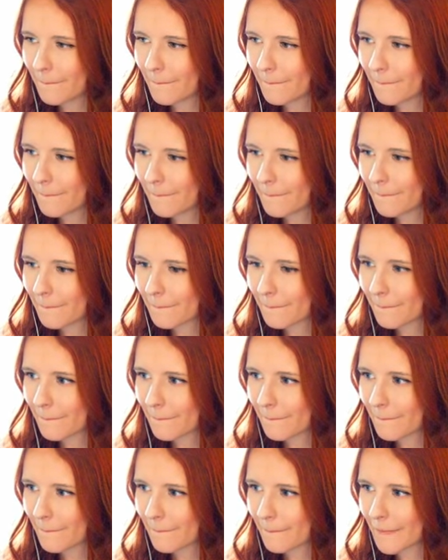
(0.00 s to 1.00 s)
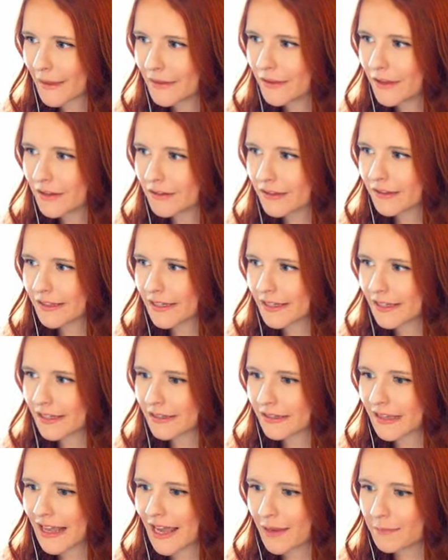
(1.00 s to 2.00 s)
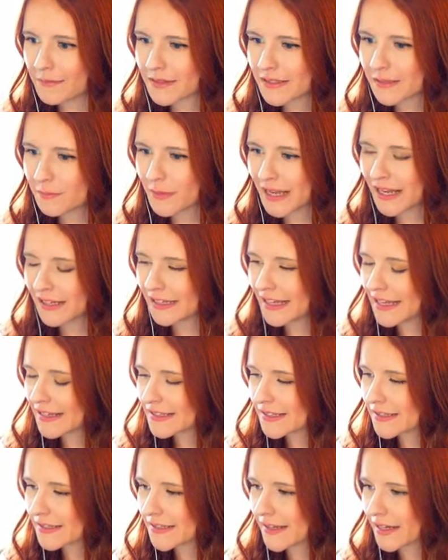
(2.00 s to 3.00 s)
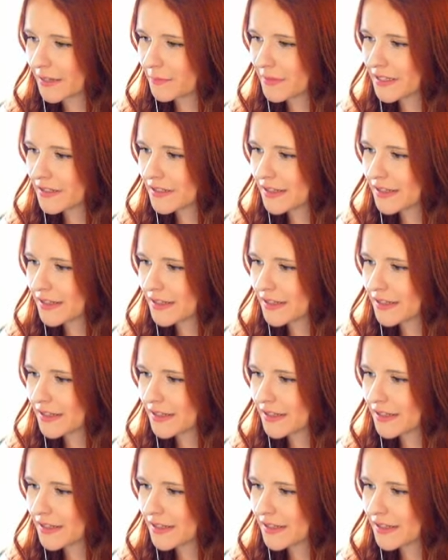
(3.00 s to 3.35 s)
And luckily it kept Pancake's assignment